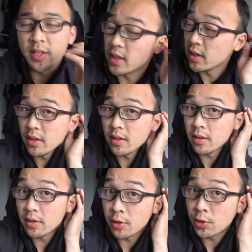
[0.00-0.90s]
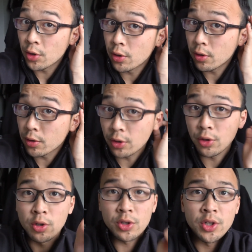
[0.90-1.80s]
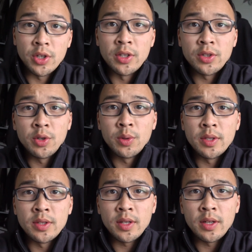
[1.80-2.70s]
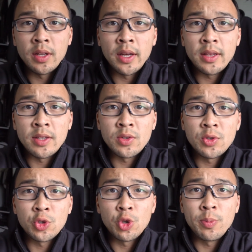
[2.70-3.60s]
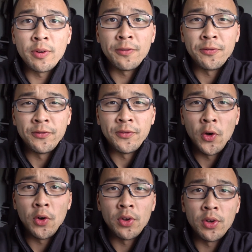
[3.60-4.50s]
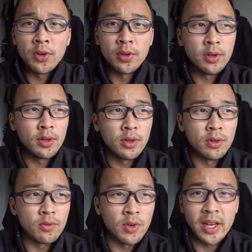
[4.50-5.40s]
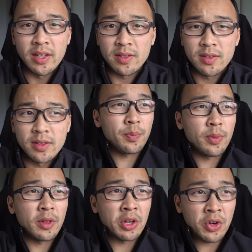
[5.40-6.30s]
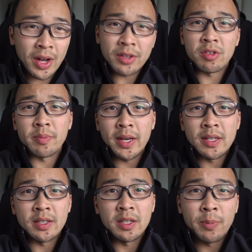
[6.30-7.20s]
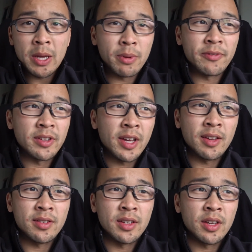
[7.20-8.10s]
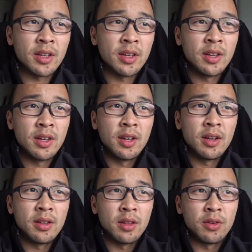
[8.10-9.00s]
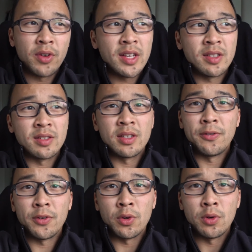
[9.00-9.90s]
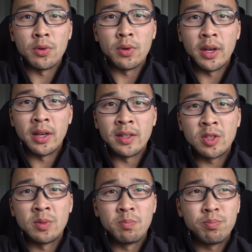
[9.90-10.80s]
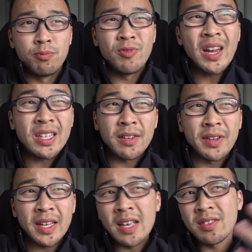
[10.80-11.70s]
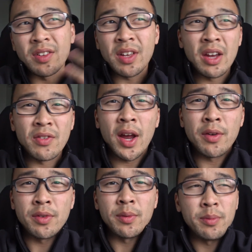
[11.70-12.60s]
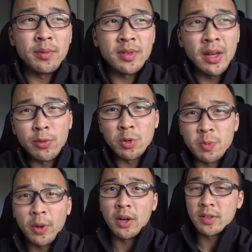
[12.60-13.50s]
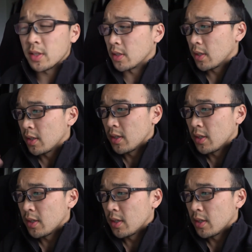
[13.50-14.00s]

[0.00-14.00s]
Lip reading: it, the Tour de Yorkshire, it's always like this super fun race. The crowds are amazing, the people are fantastic, the racing's difficult, it's relatively easy to get around to several spots, and